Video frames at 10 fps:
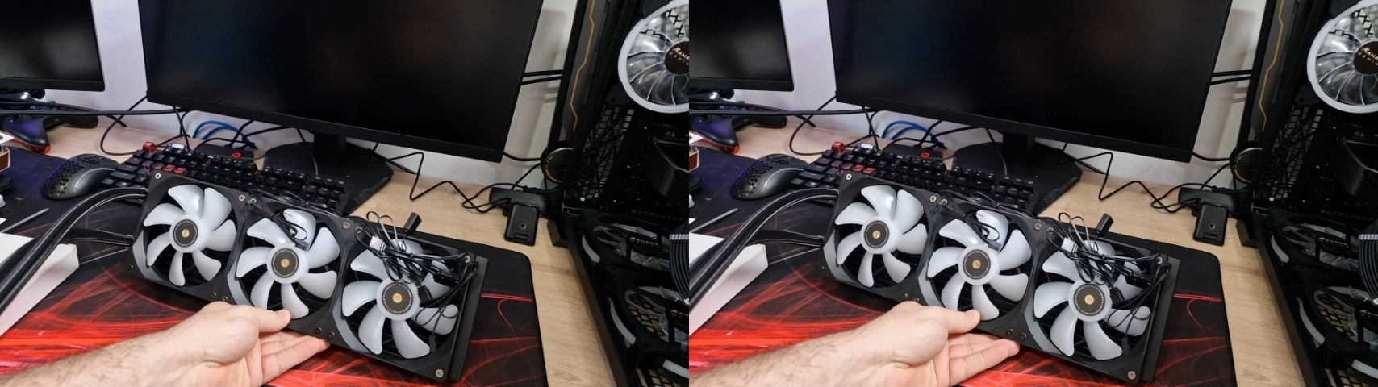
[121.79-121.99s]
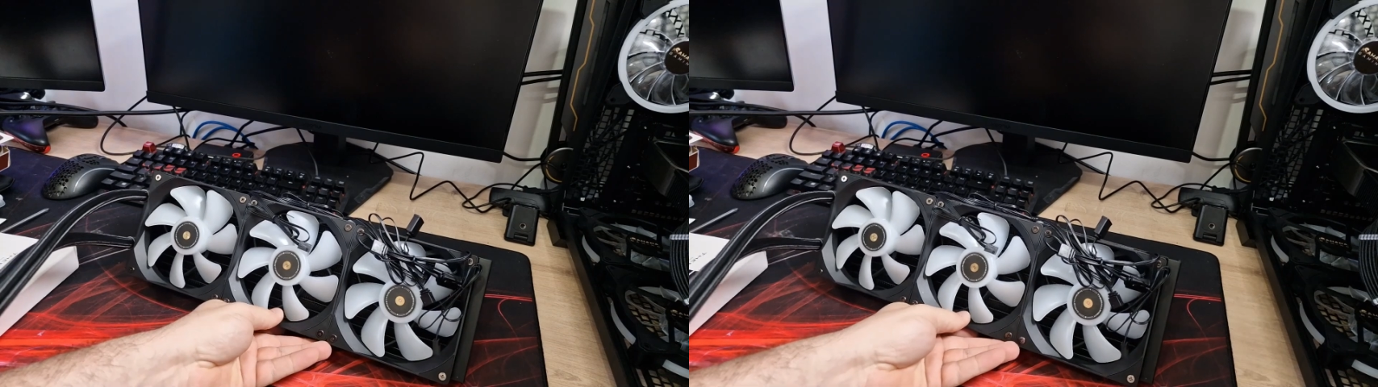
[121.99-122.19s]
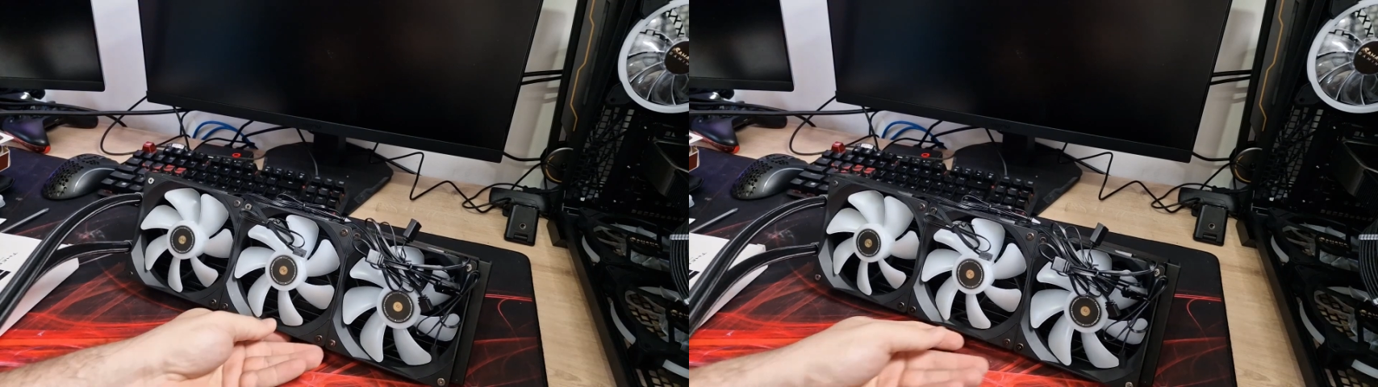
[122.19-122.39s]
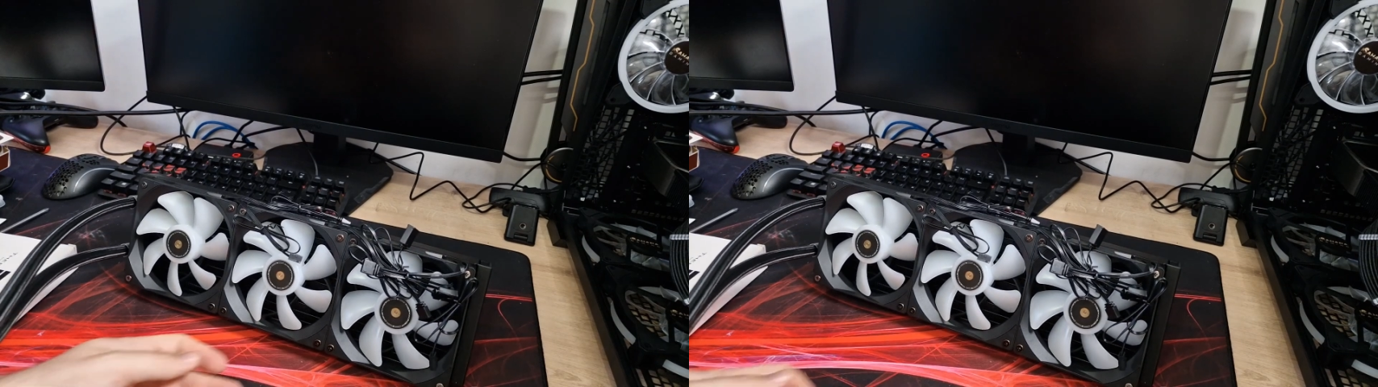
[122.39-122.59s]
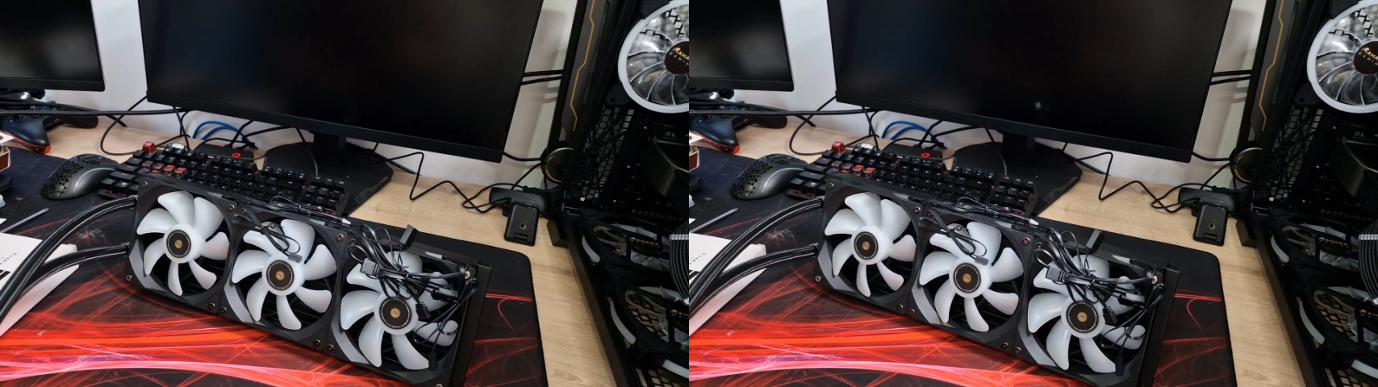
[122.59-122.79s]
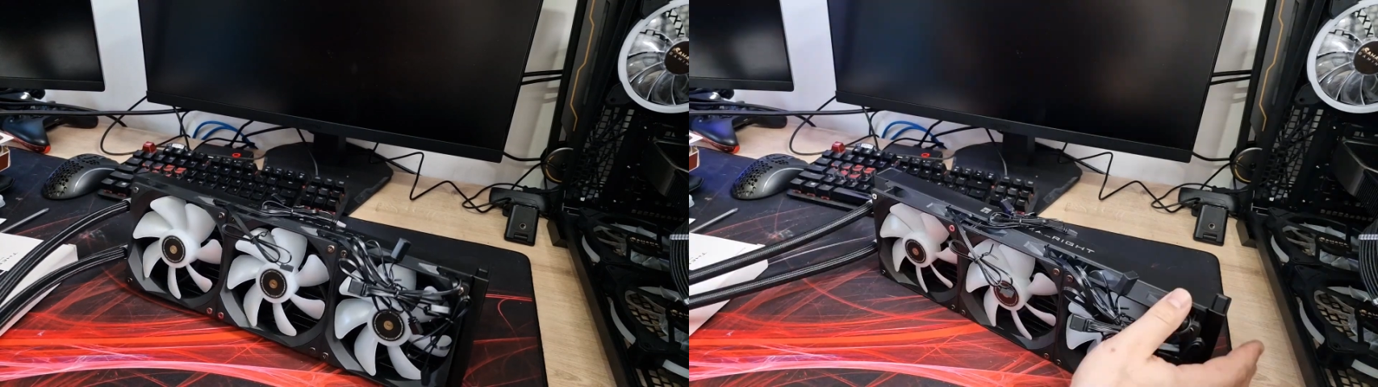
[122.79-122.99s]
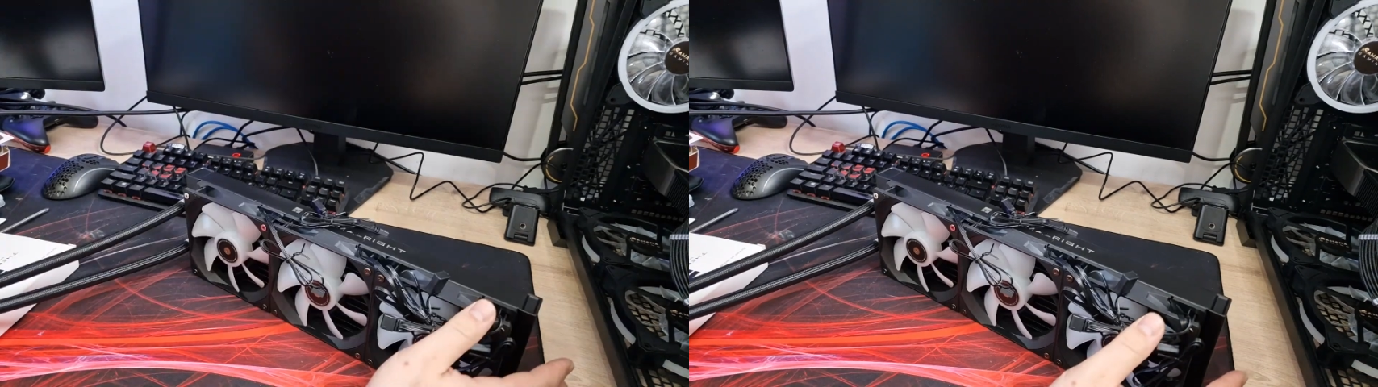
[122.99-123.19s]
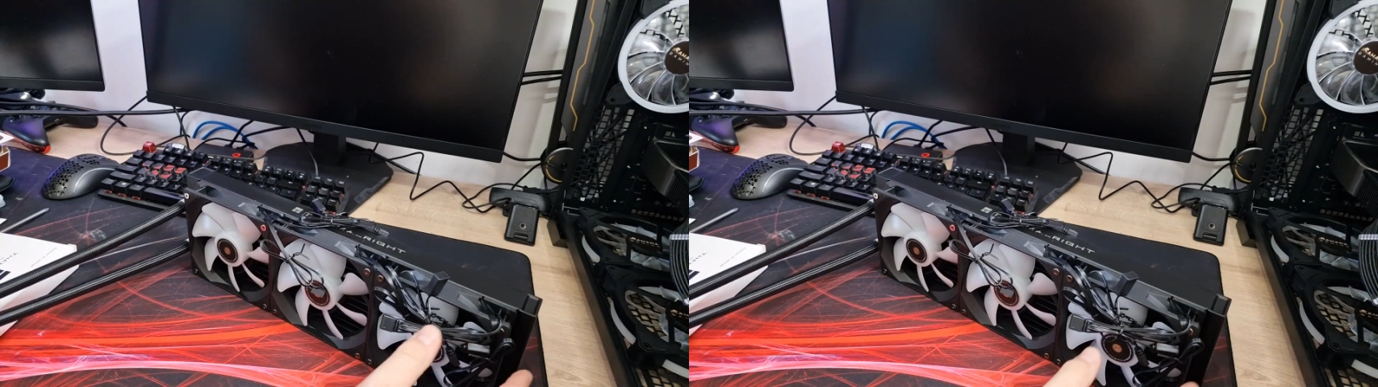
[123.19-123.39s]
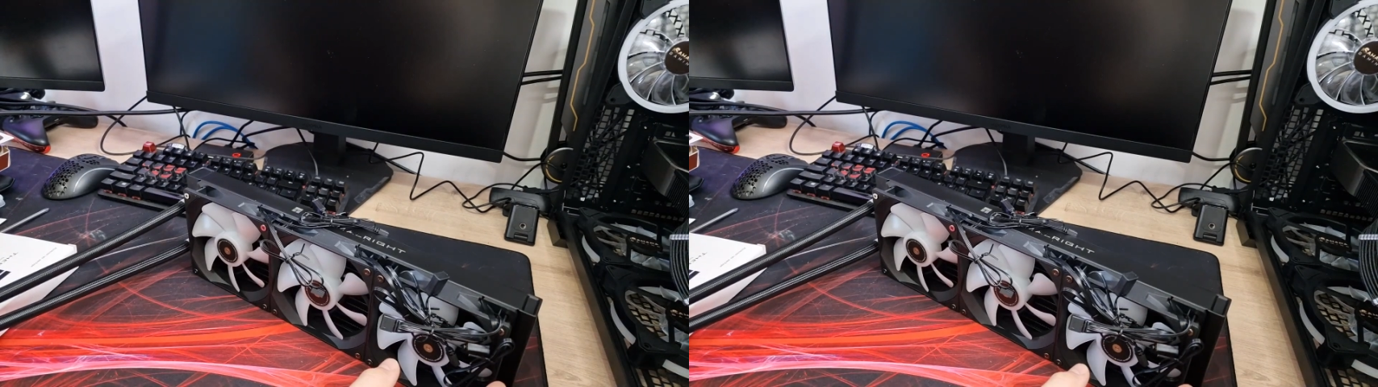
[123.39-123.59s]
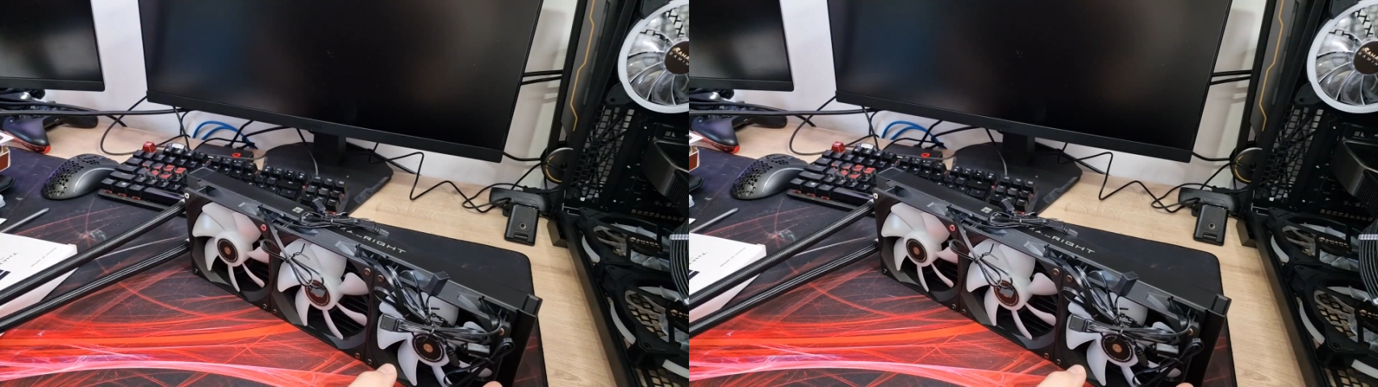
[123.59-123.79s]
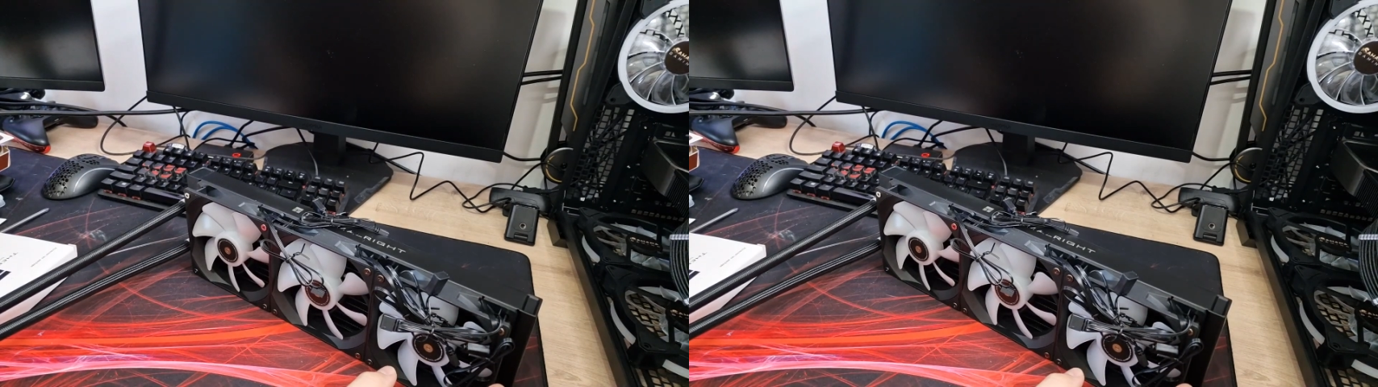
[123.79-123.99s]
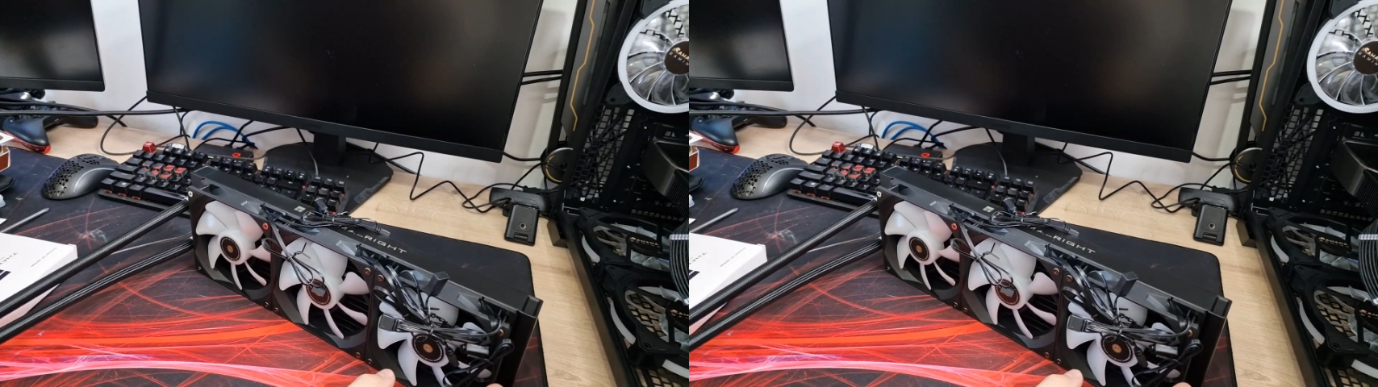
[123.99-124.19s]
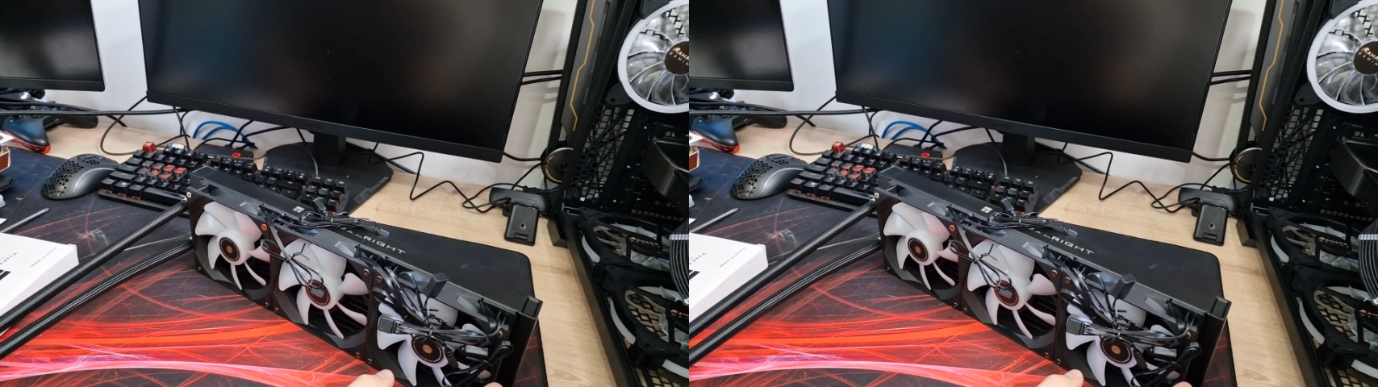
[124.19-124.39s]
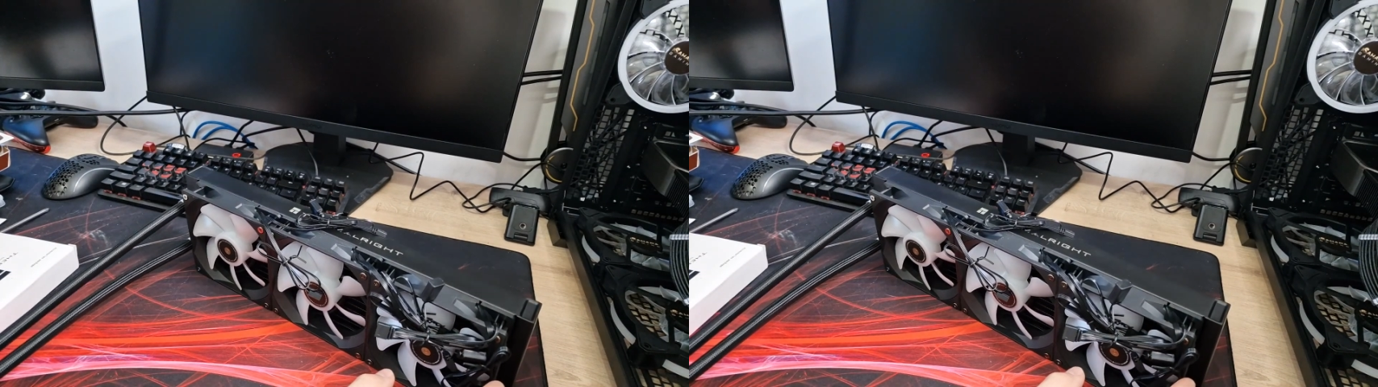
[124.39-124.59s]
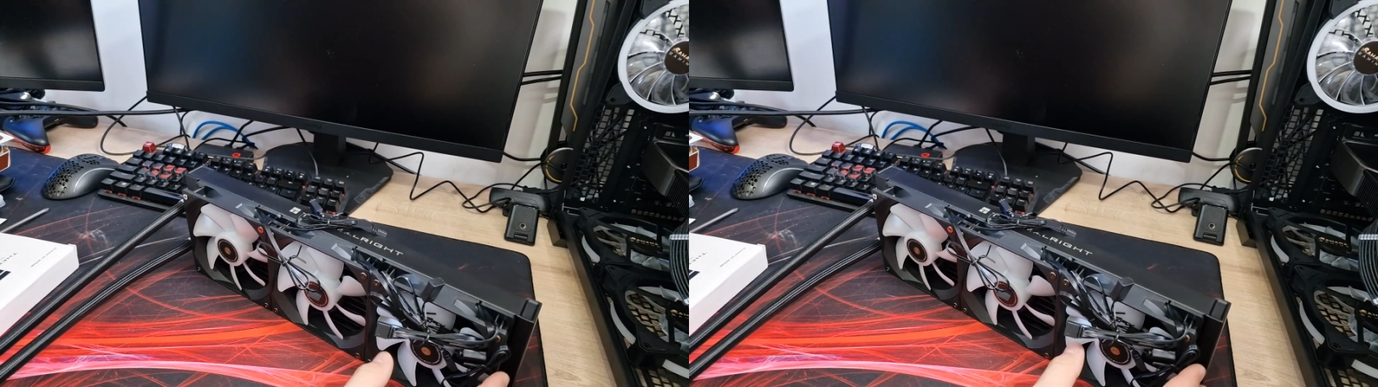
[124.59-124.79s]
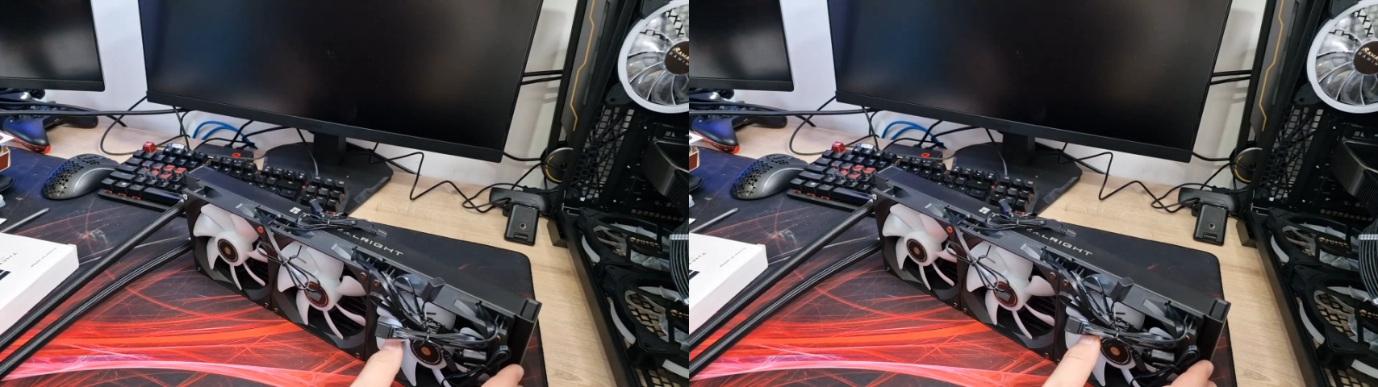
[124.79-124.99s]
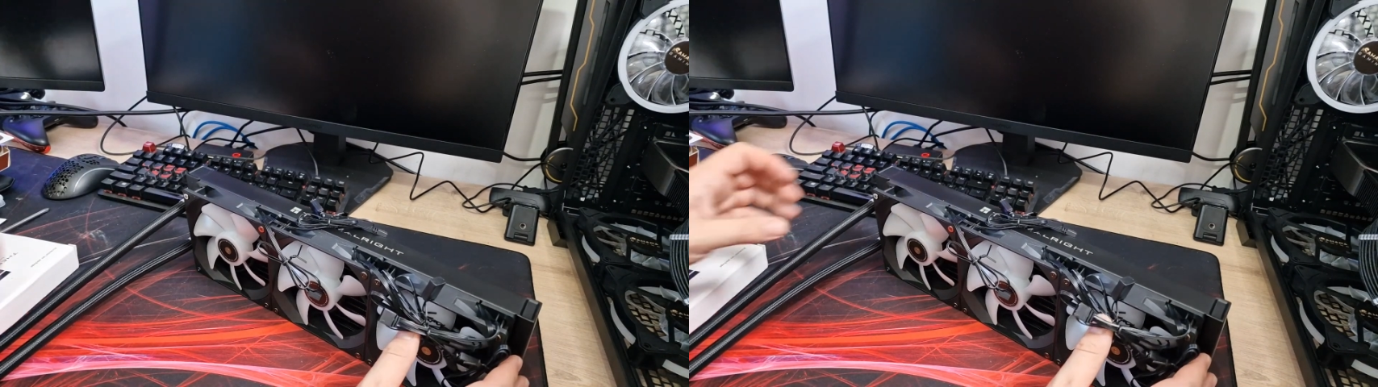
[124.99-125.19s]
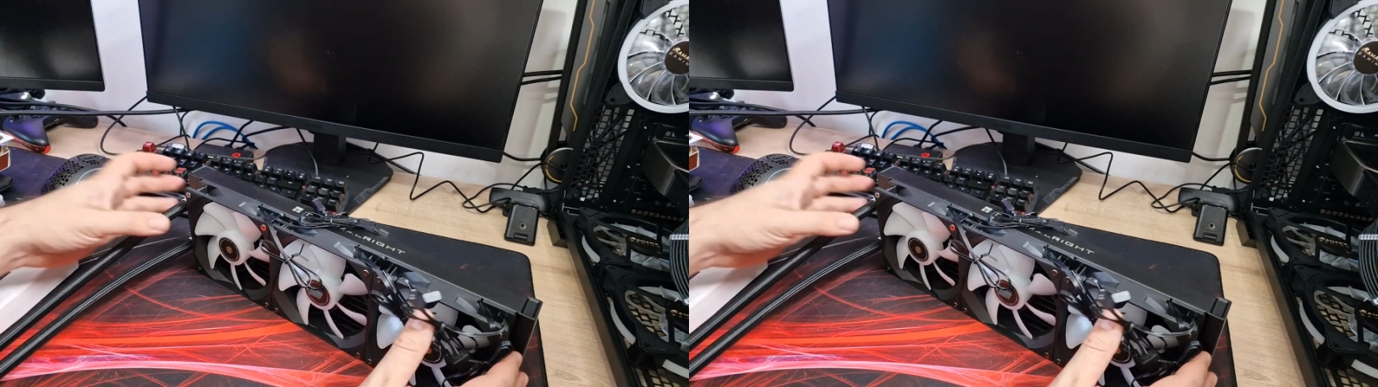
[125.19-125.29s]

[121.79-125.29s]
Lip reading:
[unreadable: no face in view]